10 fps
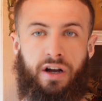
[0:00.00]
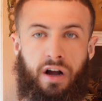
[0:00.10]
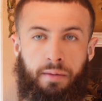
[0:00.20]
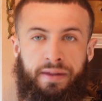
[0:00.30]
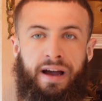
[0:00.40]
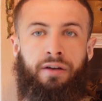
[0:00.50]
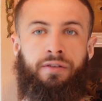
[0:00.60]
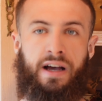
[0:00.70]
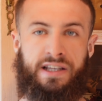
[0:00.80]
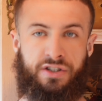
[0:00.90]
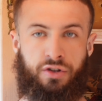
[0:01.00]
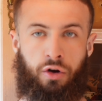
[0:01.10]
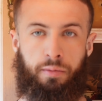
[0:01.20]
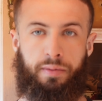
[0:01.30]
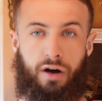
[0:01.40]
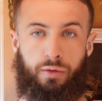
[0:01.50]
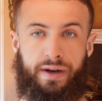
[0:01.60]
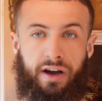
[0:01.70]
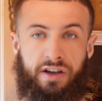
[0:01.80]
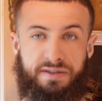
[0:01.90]
I come down, I stop, hold
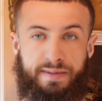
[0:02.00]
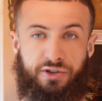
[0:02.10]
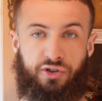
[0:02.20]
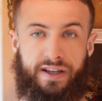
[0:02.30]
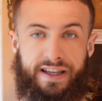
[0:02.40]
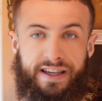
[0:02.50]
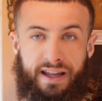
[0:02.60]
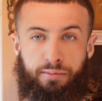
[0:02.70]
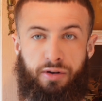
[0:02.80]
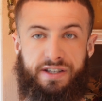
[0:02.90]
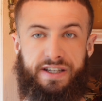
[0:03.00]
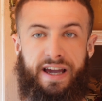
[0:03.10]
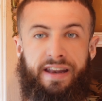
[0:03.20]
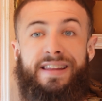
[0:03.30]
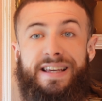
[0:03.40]
it isometrically and press again.